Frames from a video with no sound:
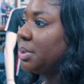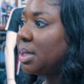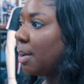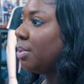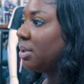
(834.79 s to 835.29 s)

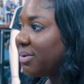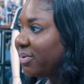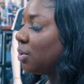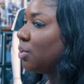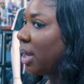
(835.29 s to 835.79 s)
B, I
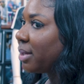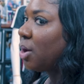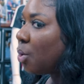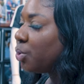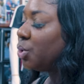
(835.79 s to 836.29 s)
believe in you.
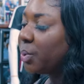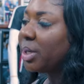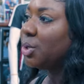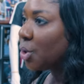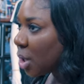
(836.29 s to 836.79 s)
Like, go do
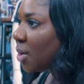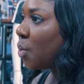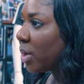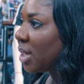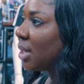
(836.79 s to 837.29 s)
it. You're going
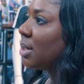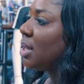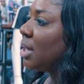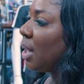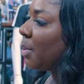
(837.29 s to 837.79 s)
to win.
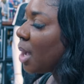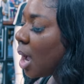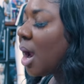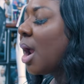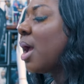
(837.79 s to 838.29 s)
I'm like,
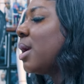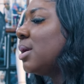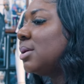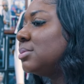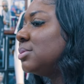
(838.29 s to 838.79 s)
all
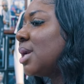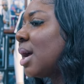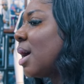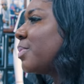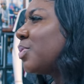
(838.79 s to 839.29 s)
right.
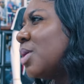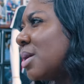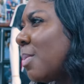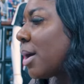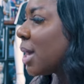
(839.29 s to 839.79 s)
Then I kept
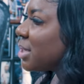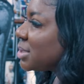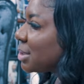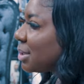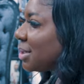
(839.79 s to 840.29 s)
thinking about
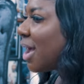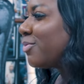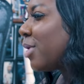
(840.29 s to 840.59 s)
canceling